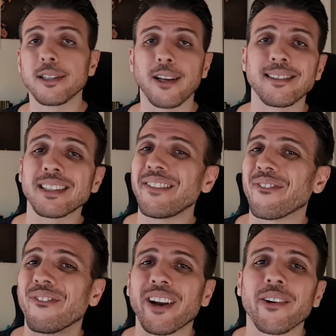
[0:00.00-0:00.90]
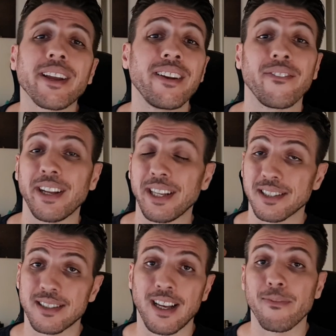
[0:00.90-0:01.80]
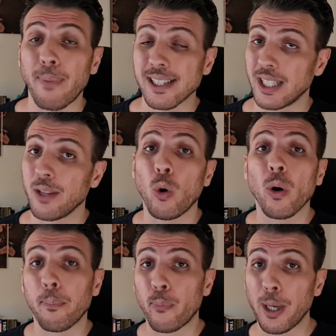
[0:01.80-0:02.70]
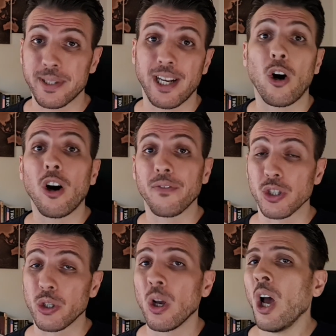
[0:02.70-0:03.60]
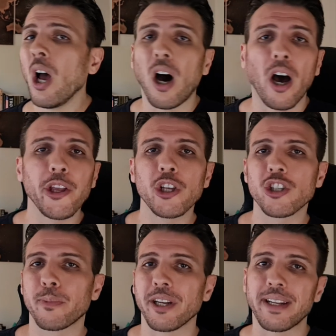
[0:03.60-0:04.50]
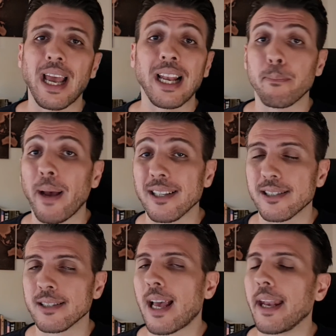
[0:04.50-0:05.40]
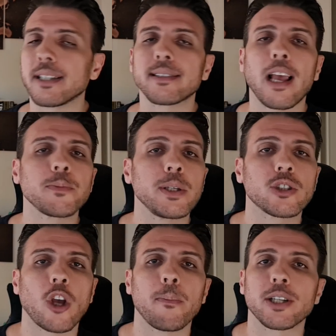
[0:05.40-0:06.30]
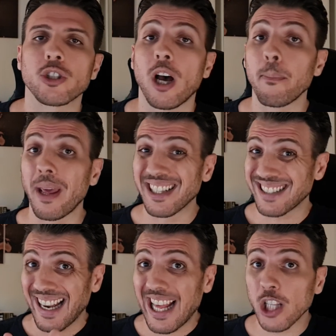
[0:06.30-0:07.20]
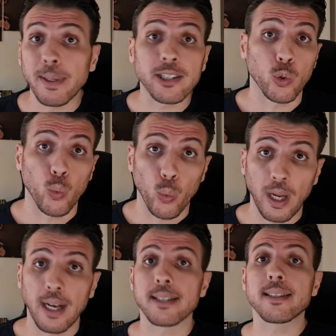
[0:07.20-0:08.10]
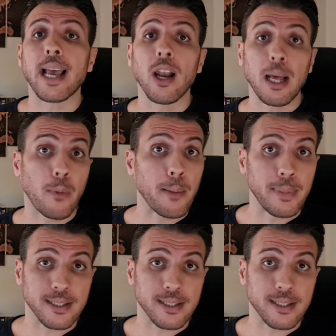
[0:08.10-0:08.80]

So it's actually very convenient stuff, basically what a prep center offers you. I use them on a daily basis and it saves me so much time and it's allowed me to really scale up my